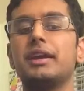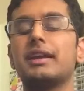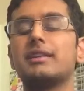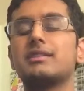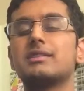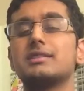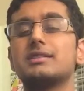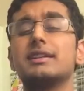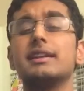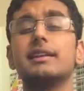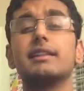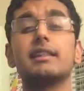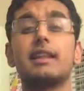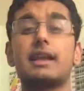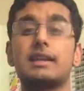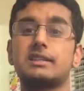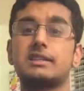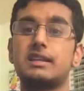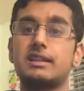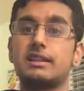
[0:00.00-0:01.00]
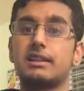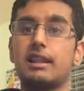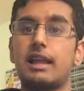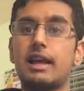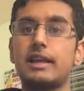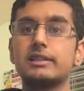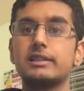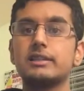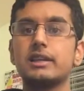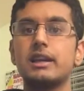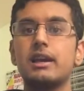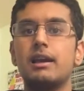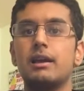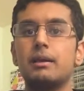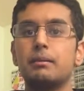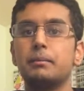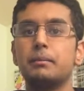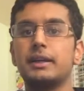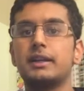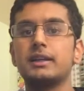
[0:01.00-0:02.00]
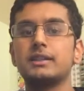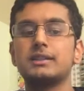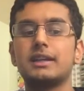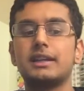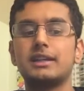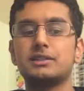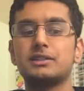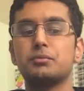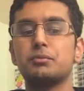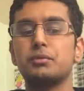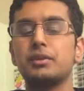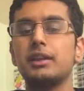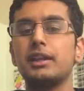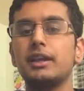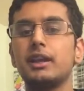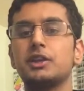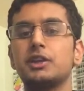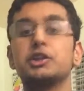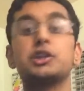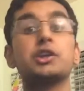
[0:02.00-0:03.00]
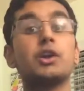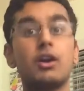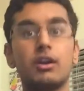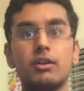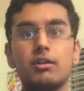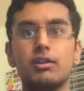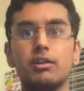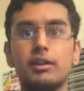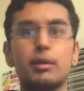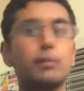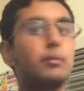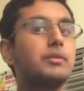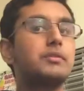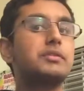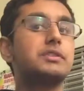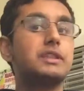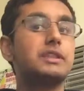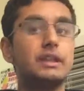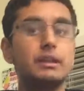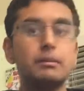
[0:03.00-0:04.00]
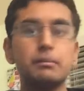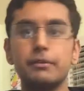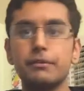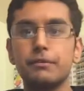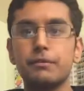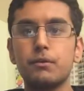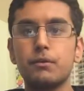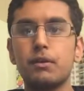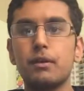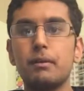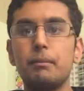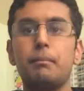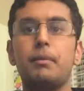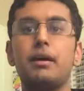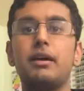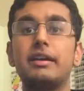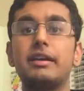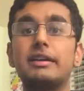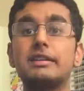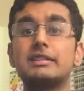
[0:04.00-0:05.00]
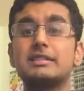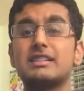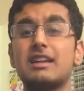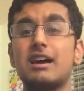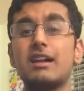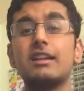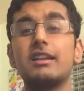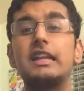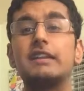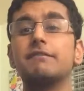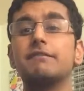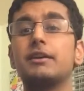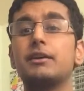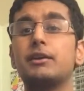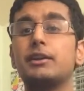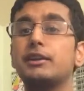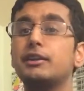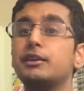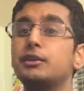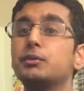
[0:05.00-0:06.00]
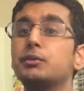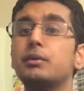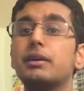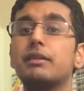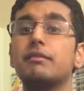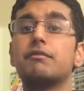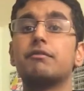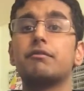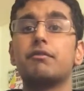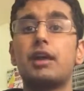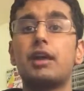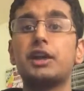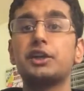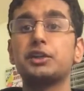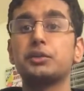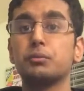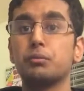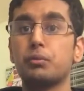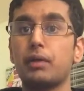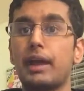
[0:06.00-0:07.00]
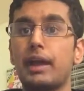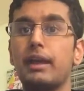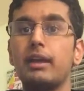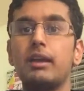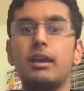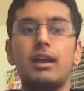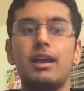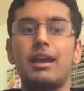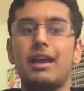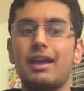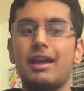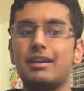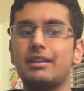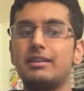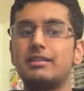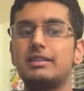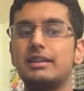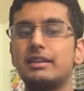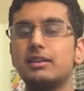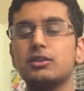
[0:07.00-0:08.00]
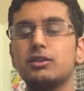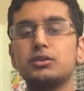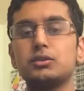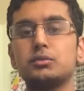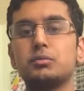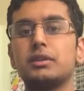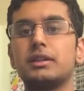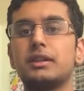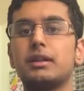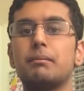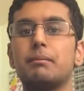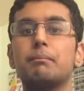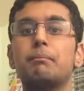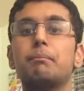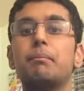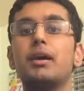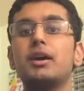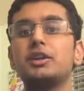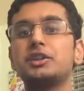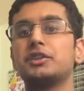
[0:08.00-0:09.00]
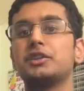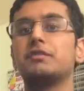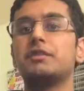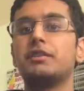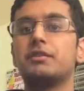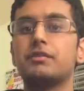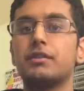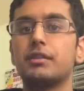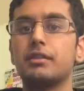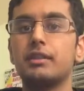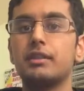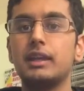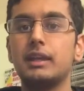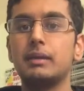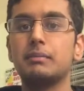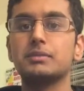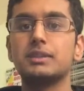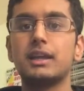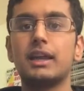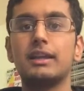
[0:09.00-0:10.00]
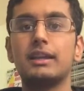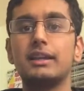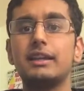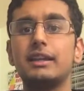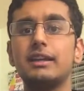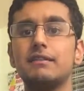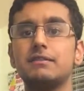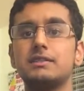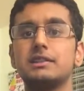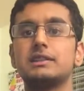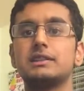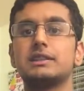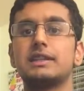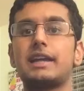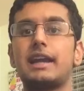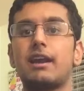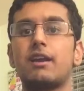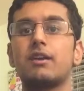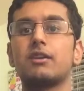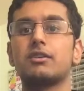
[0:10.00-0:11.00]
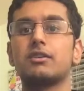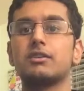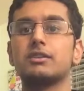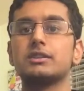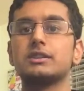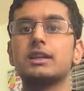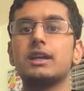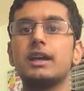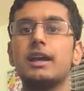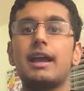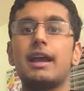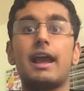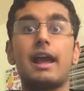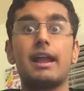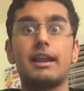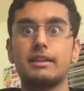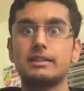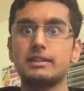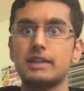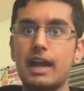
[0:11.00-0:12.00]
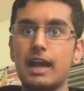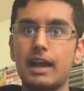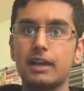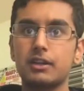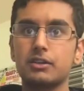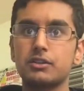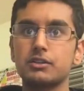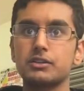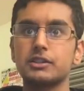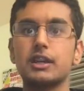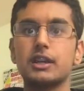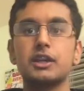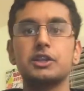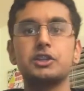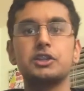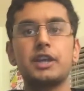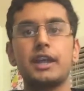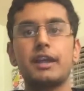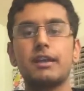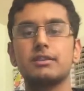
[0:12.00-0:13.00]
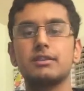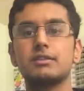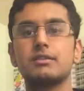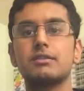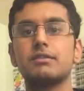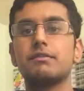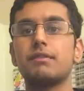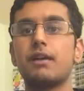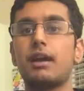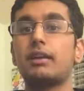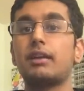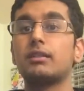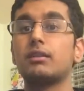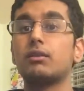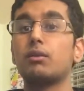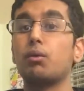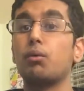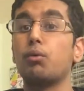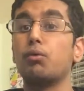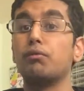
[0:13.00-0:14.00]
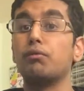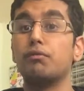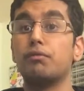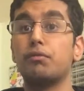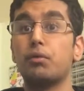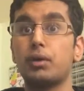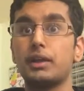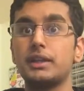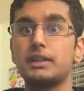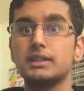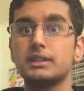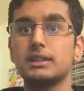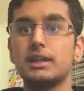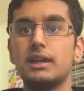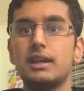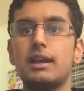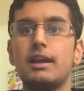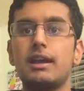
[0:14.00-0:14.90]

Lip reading: get to see less and less, because it's really a genre that we've seen before, but is done in a very new and fresh way, and deals with a bunch of different themes, and gives its characters and its actors a chance to find their own voice